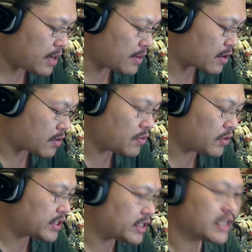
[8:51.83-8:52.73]
One of the
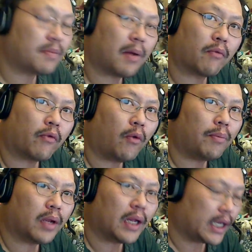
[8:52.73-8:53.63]
coolest things about
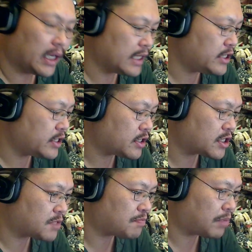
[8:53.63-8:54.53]
role-playing is you
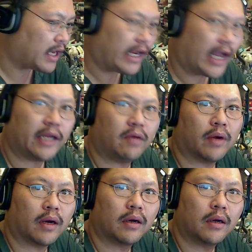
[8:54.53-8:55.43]
could just play it
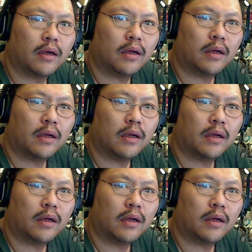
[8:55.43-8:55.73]
anywhere.